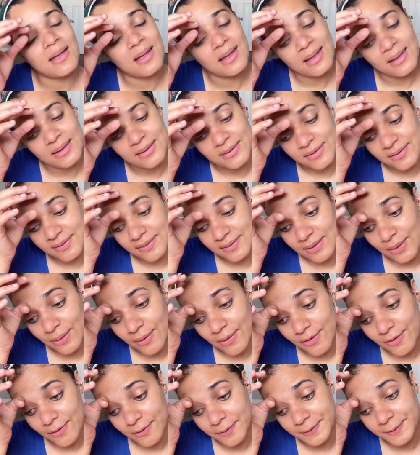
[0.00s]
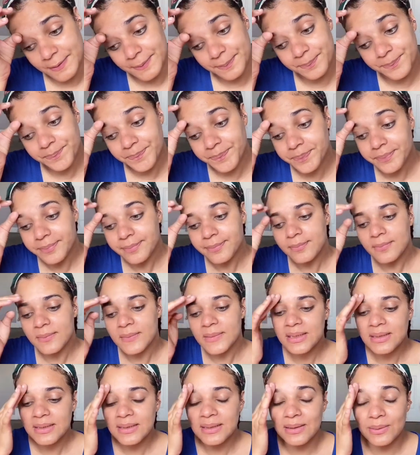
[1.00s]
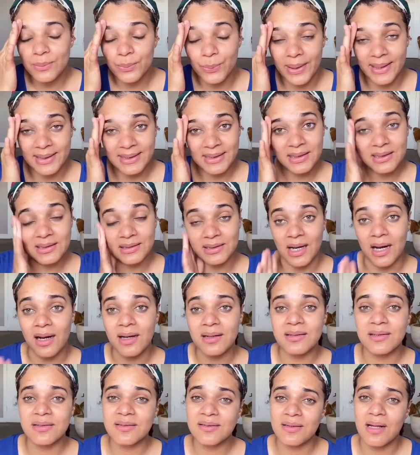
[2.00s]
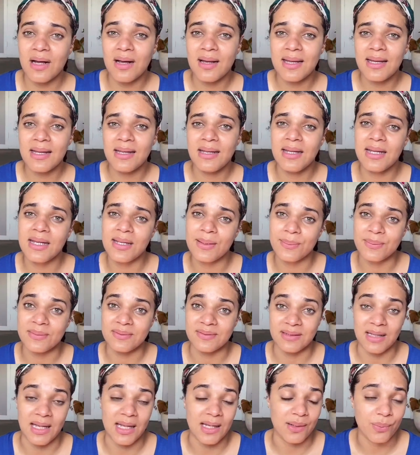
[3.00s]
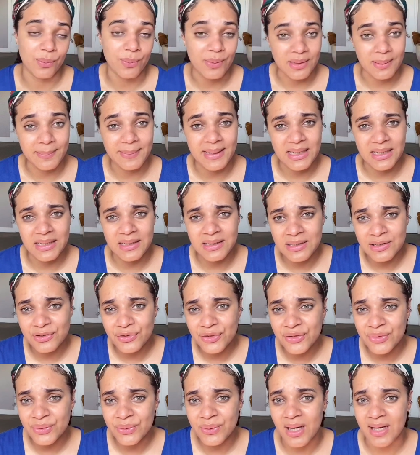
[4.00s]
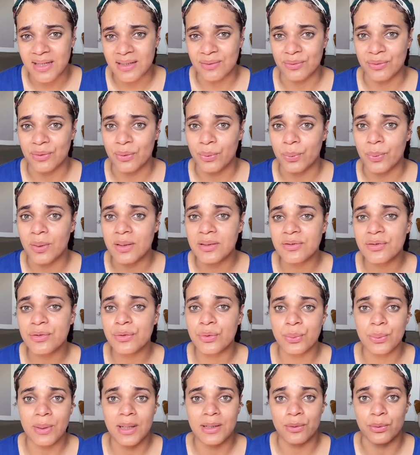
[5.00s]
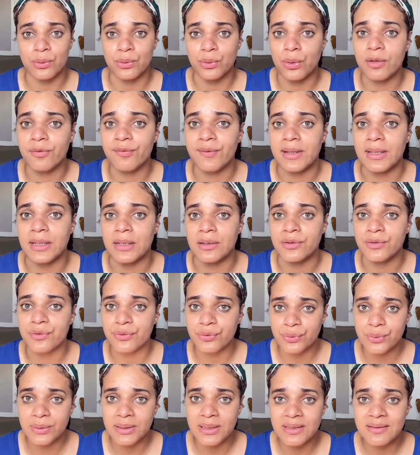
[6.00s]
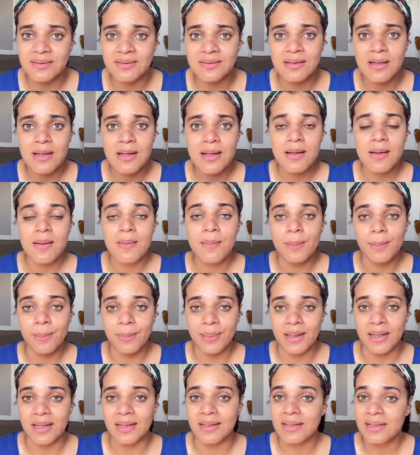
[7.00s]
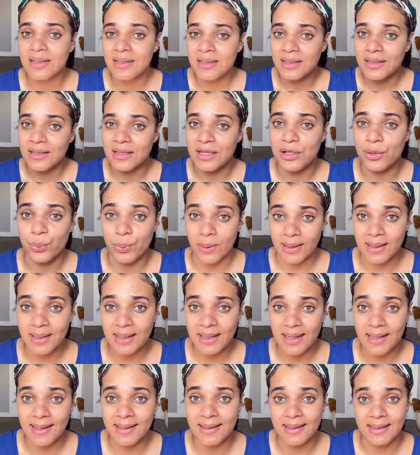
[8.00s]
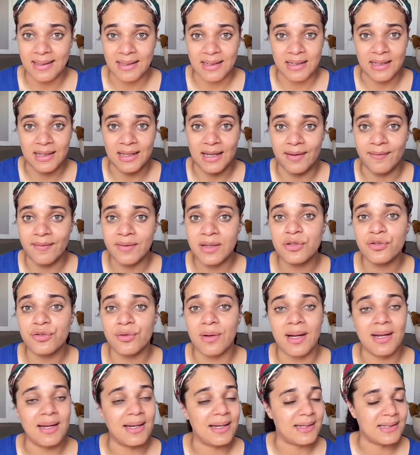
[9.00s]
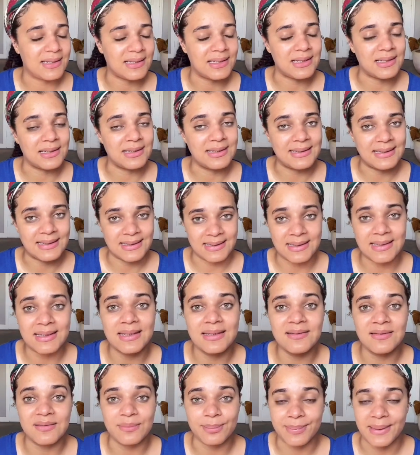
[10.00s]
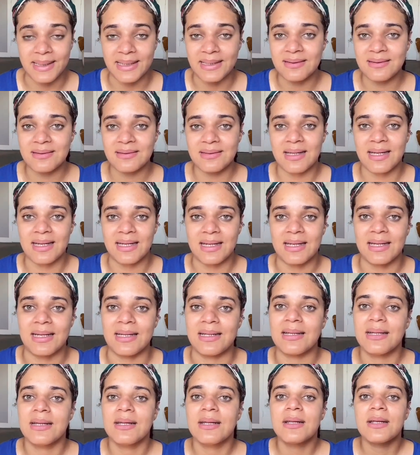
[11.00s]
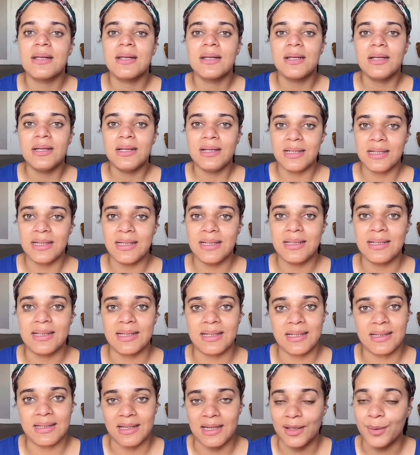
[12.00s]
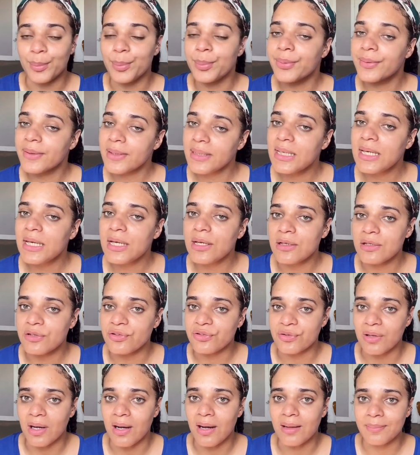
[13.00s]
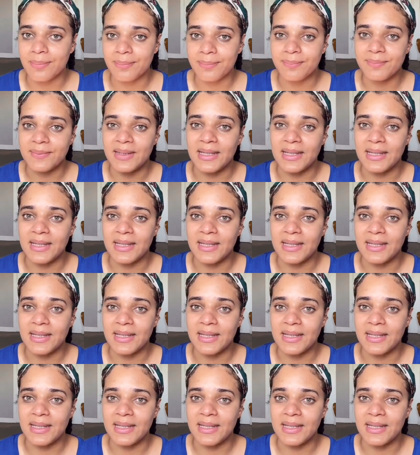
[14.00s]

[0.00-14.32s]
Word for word: So when the doctor saw it, he was like, what am I going to do? I don't know what to do. I don't know if I could do this. But he went ahead and he gave it a try and he did his best and he did a pretty good job.